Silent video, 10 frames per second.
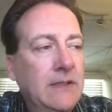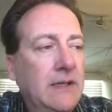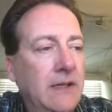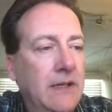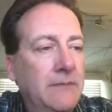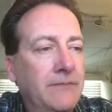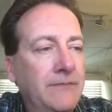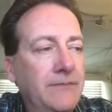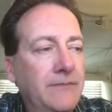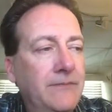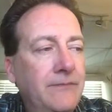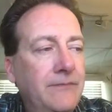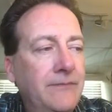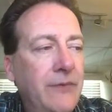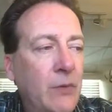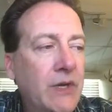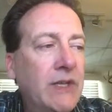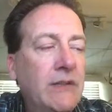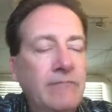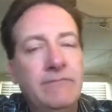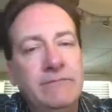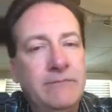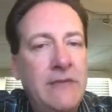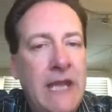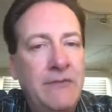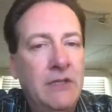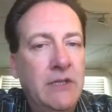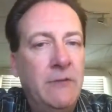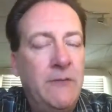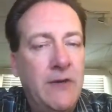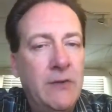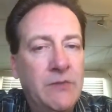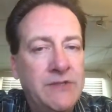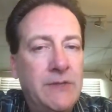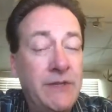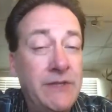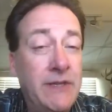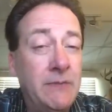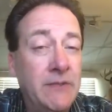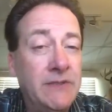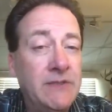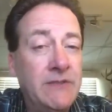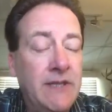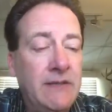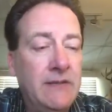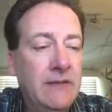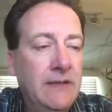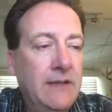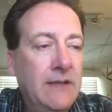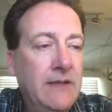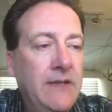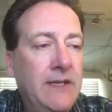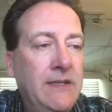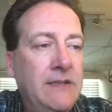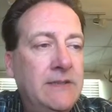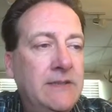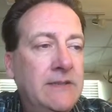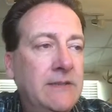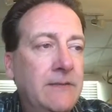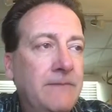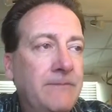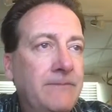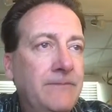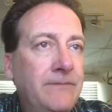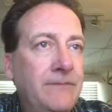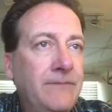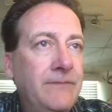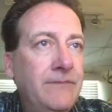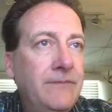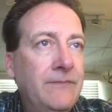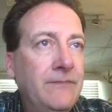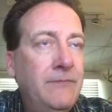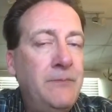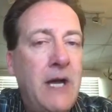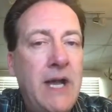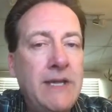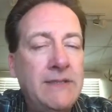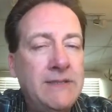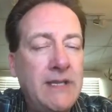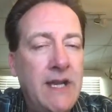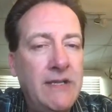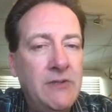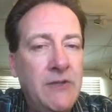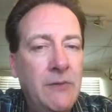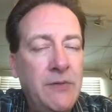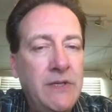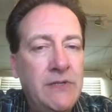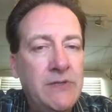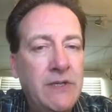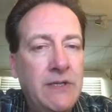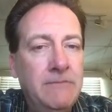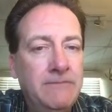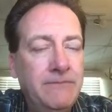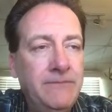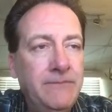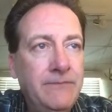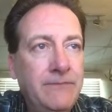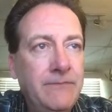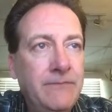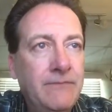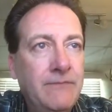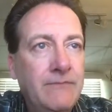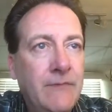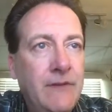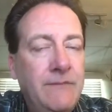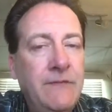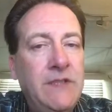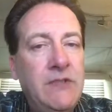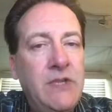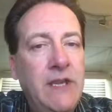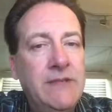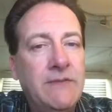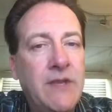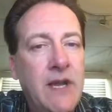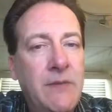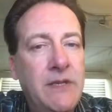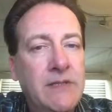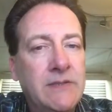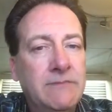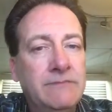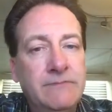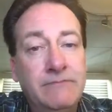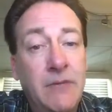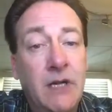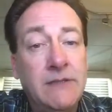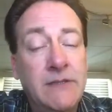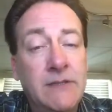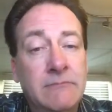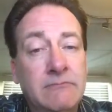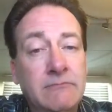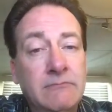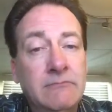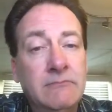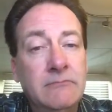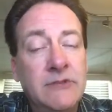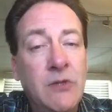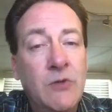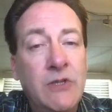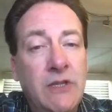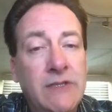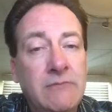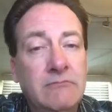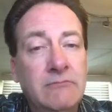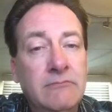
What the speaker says: We're going to have a little fun with some of the numbers that these pie-in-the-sky utopian dream, 50 shades of communism, Marxism, socialism,